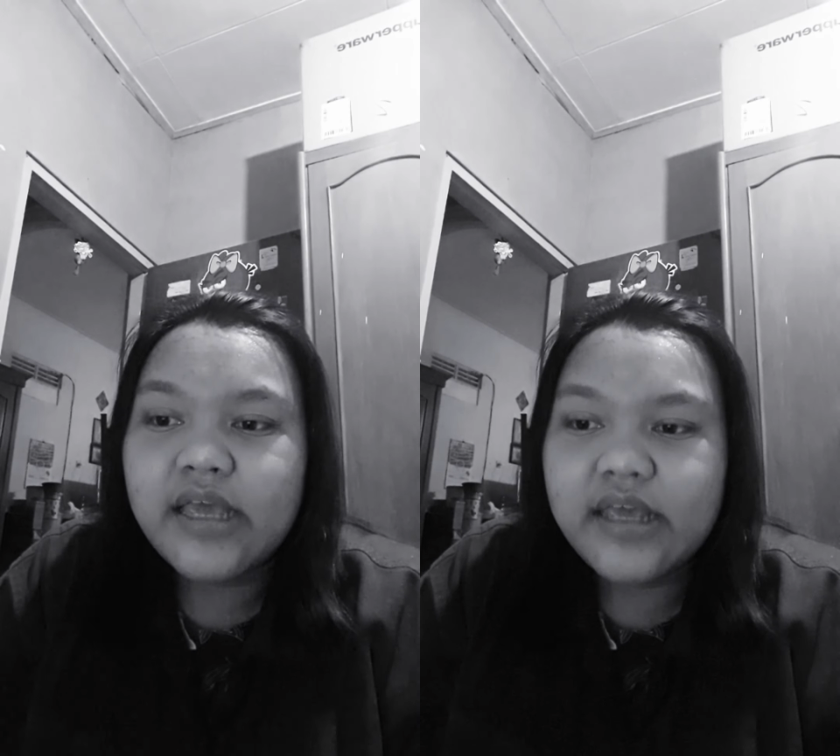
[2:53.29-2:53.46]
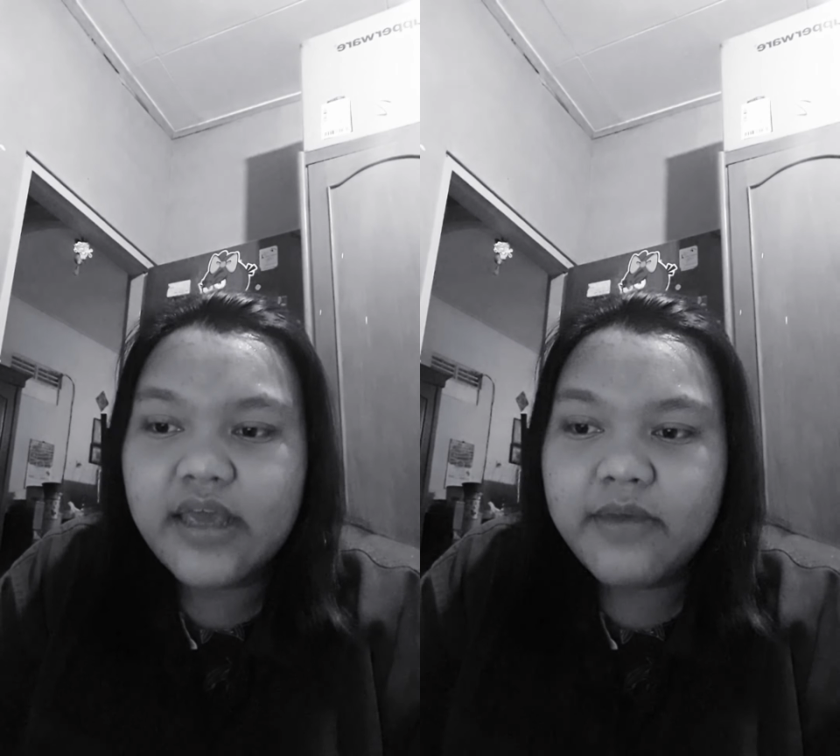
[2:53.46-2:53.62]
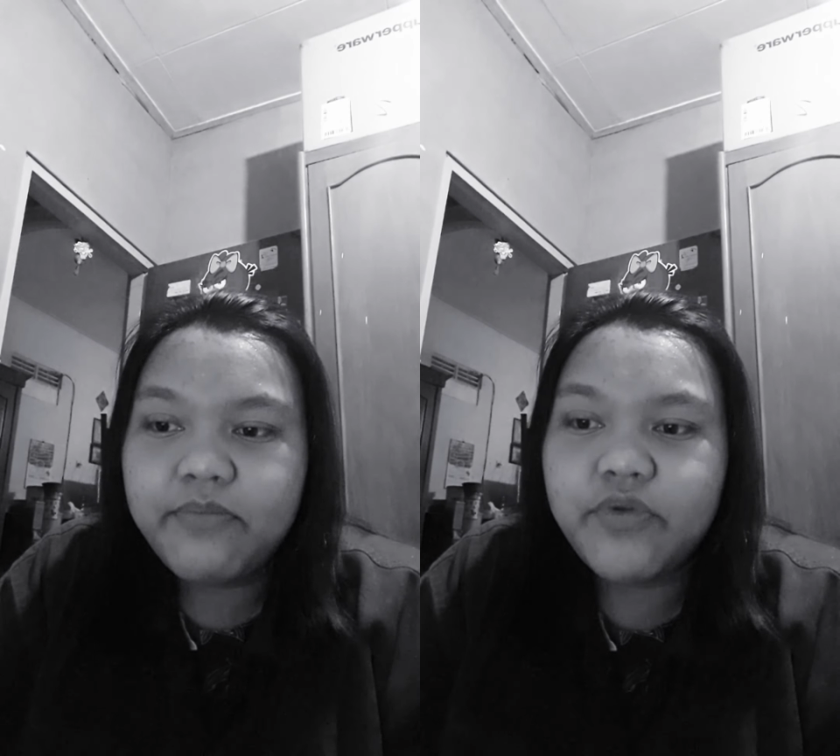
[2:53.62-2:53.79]

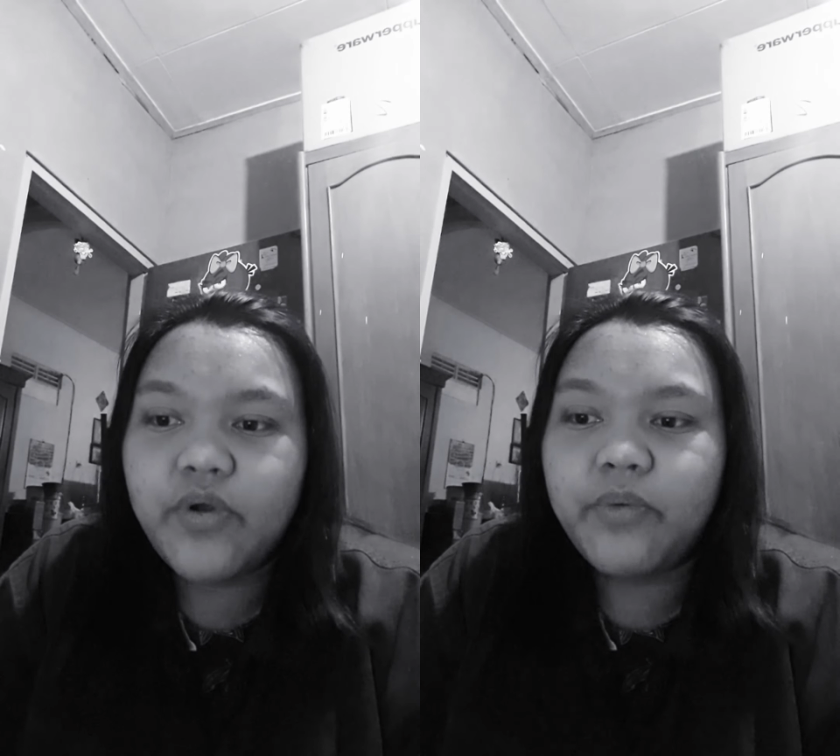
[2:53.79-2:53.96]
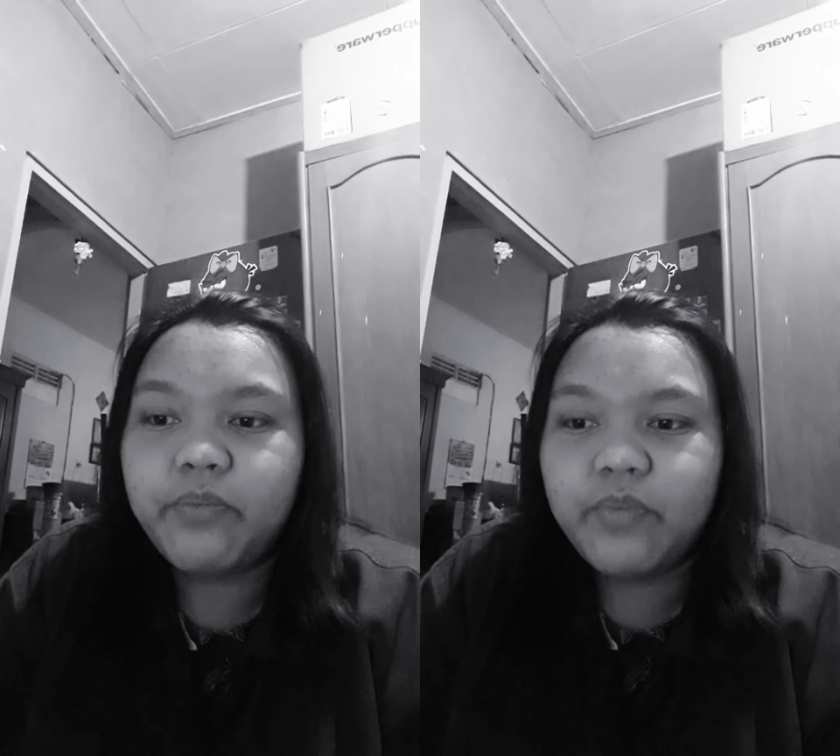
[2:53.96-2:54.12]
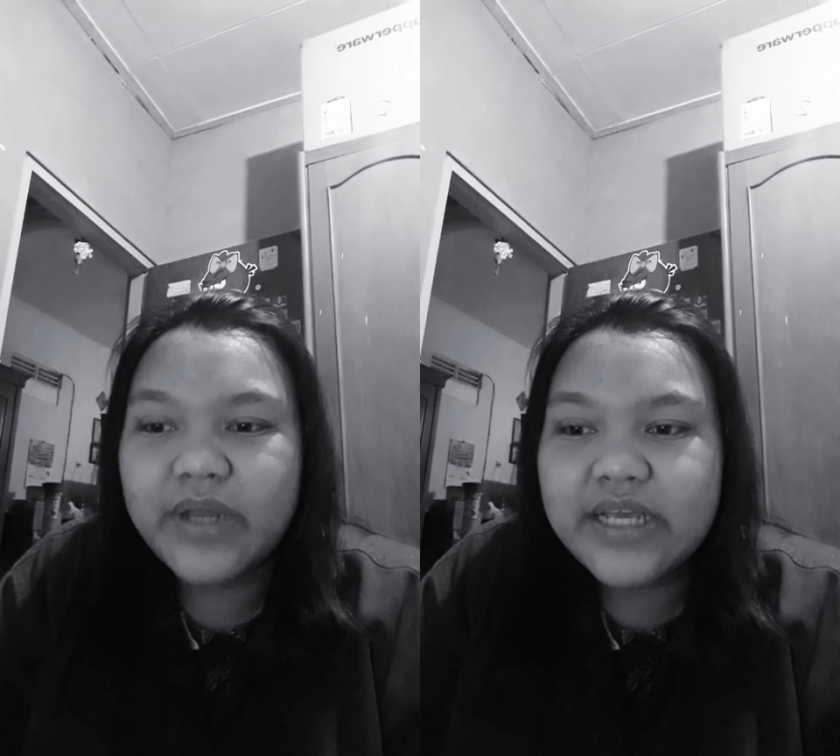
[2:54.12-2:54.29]
keep your
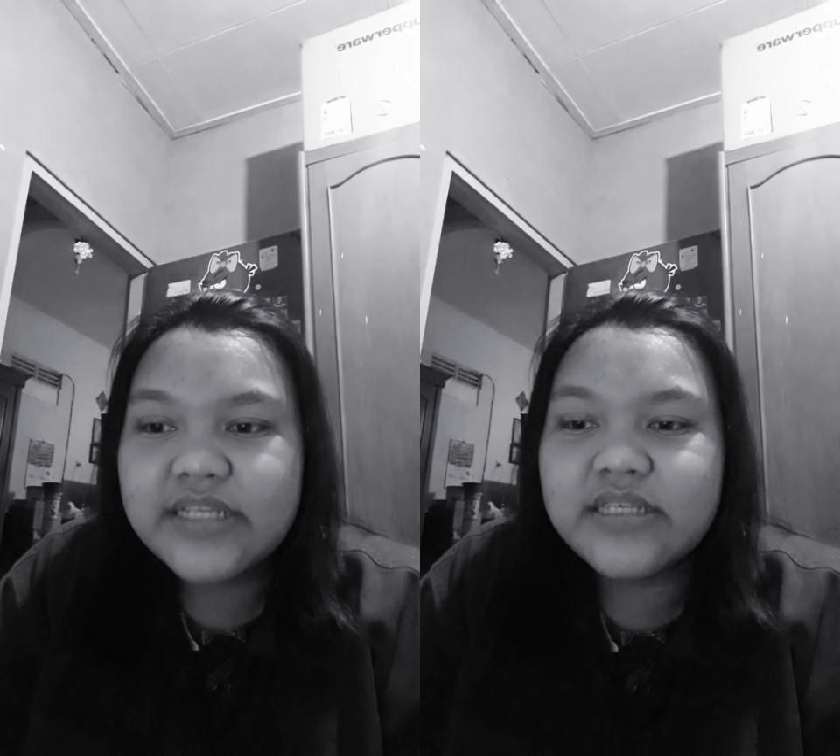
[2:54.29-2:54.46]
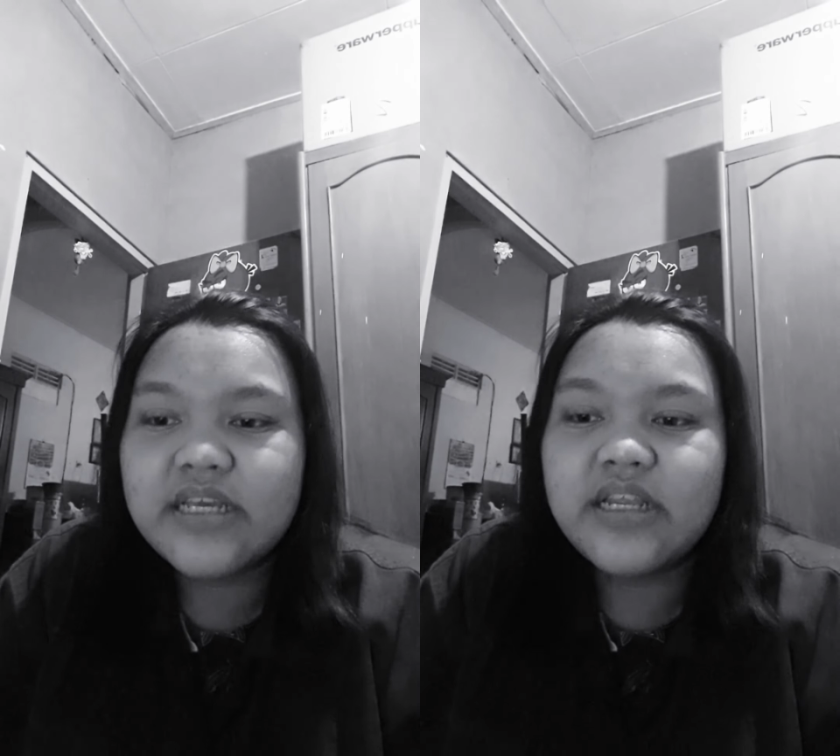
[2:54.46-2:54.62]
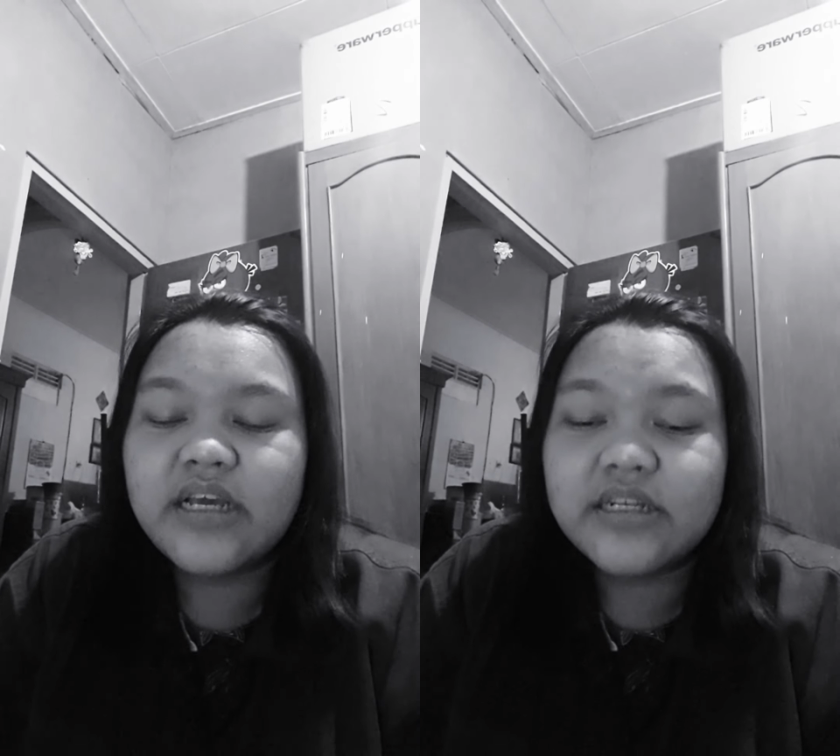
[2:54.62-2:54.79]
place
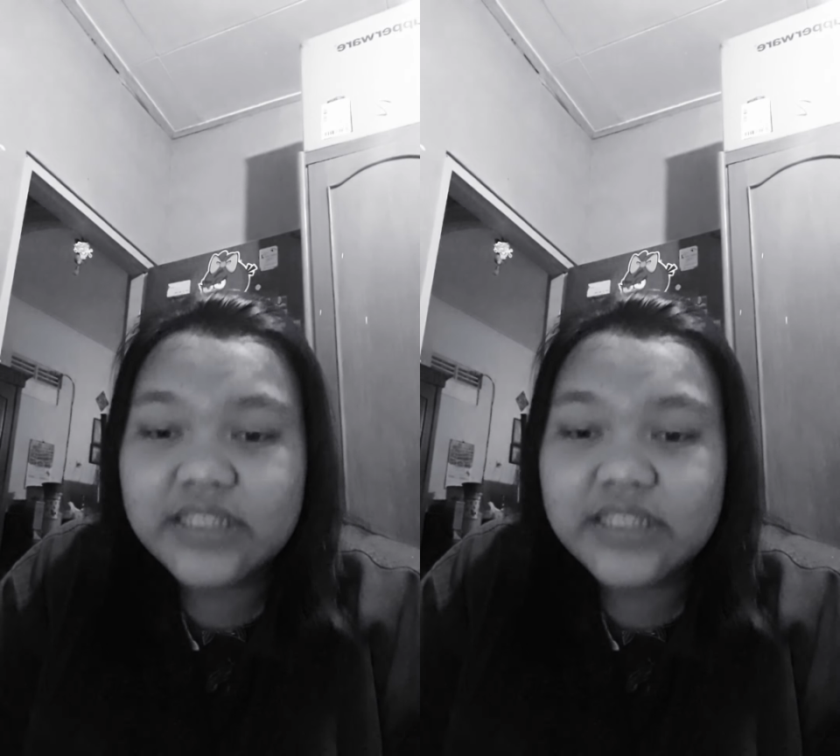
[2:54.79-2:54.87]
in a